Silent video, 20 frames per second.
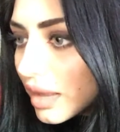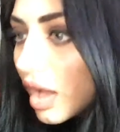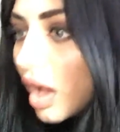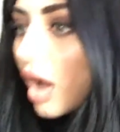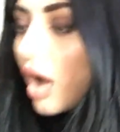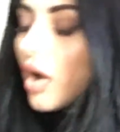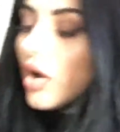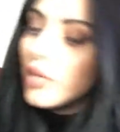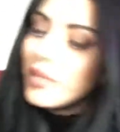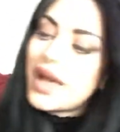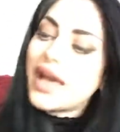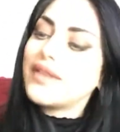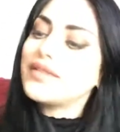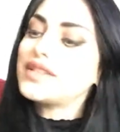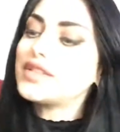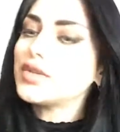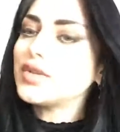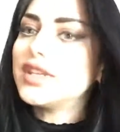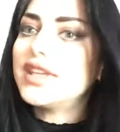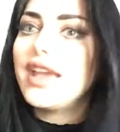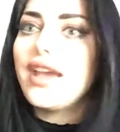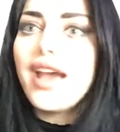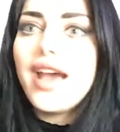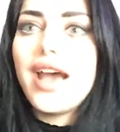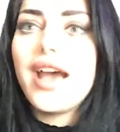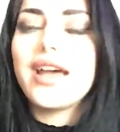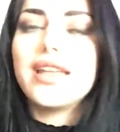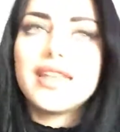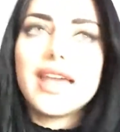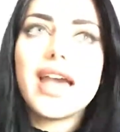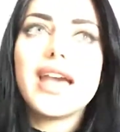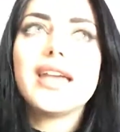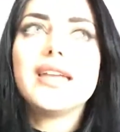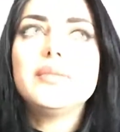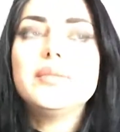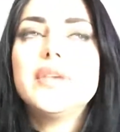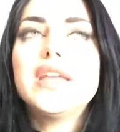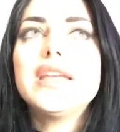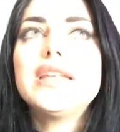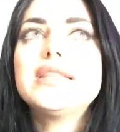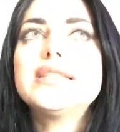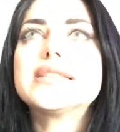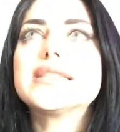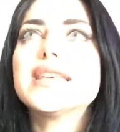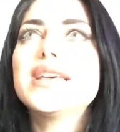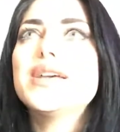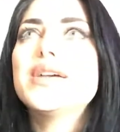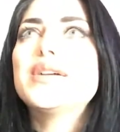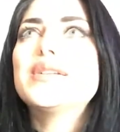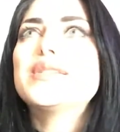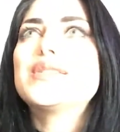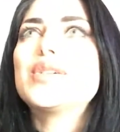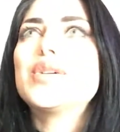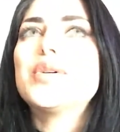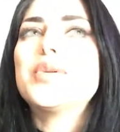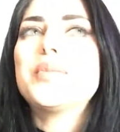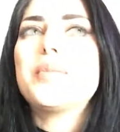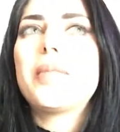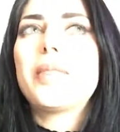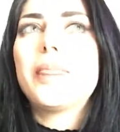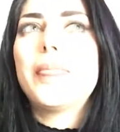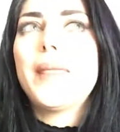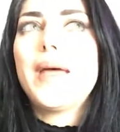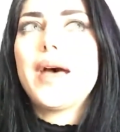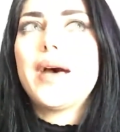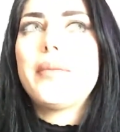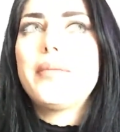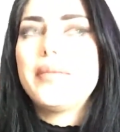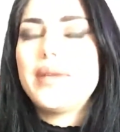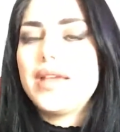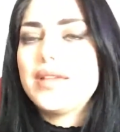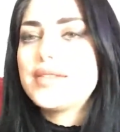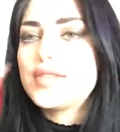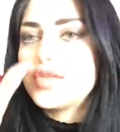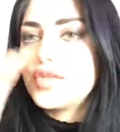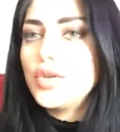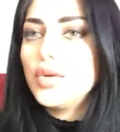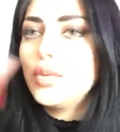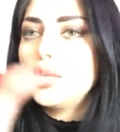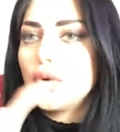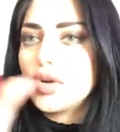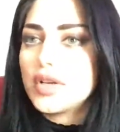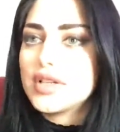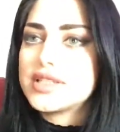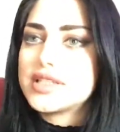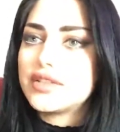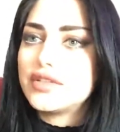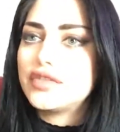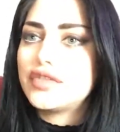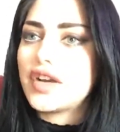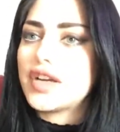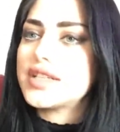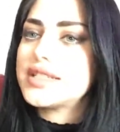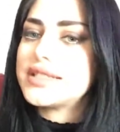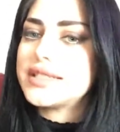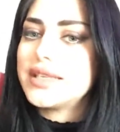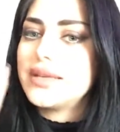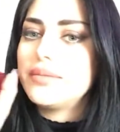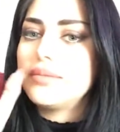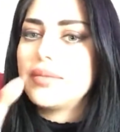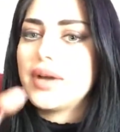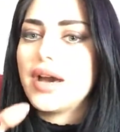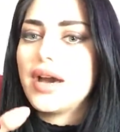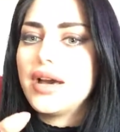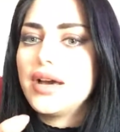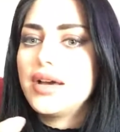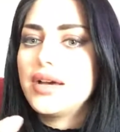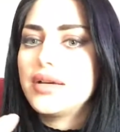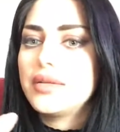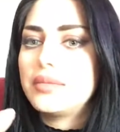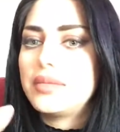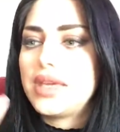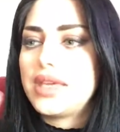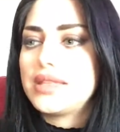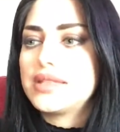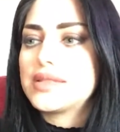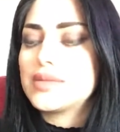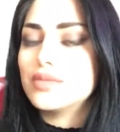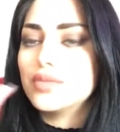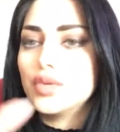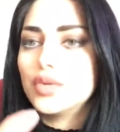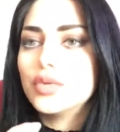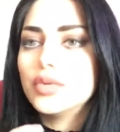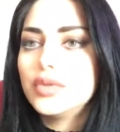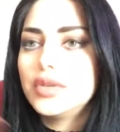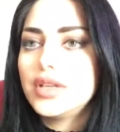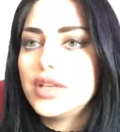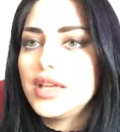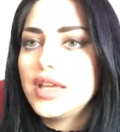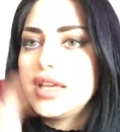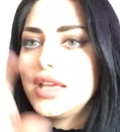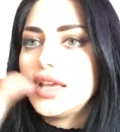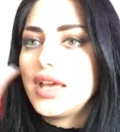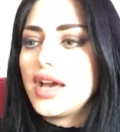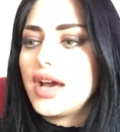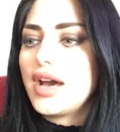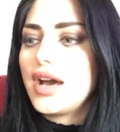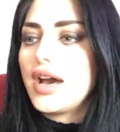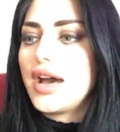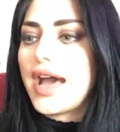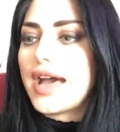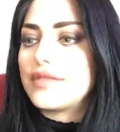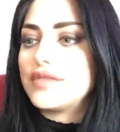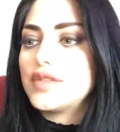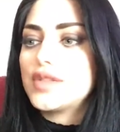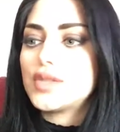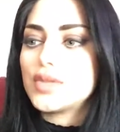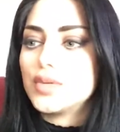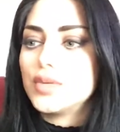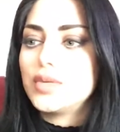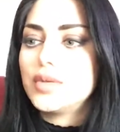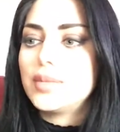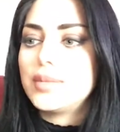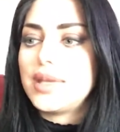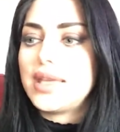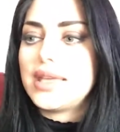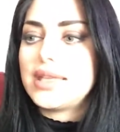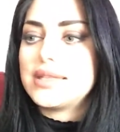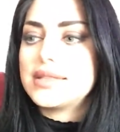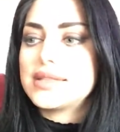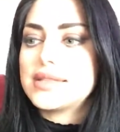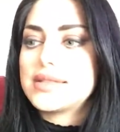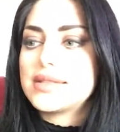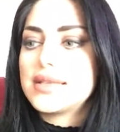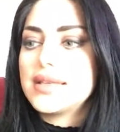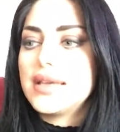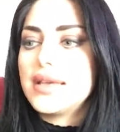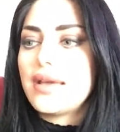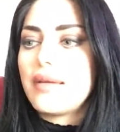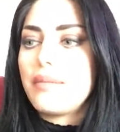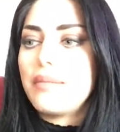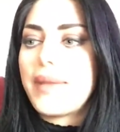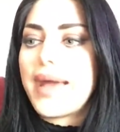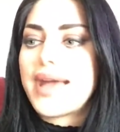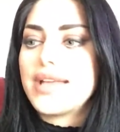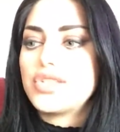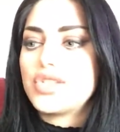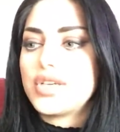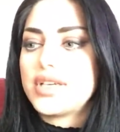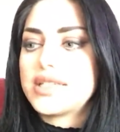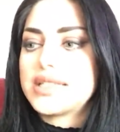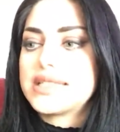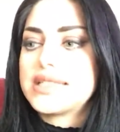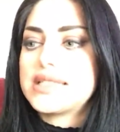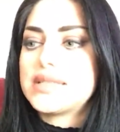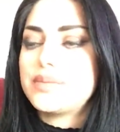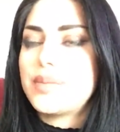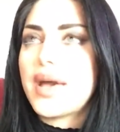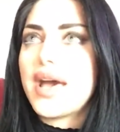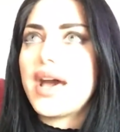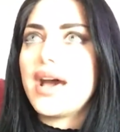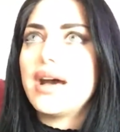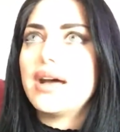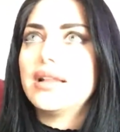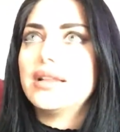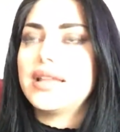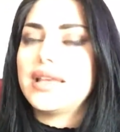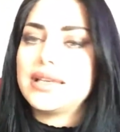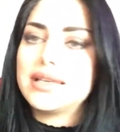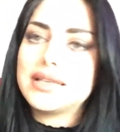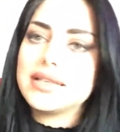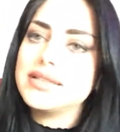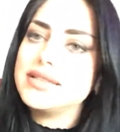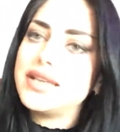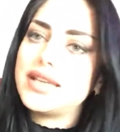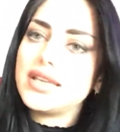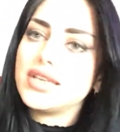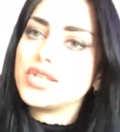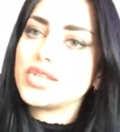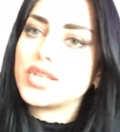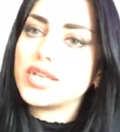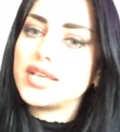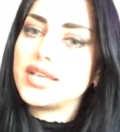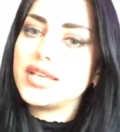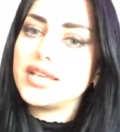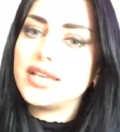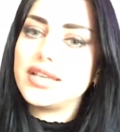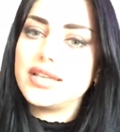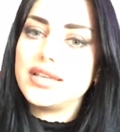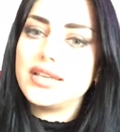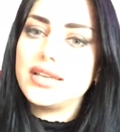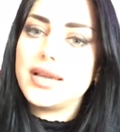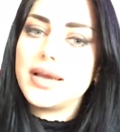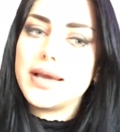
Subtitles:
Oh, Madison, yeah, it means... So, it's 2 words in Farsi. Mah means moon. Afsoon means magic, spell, incantation.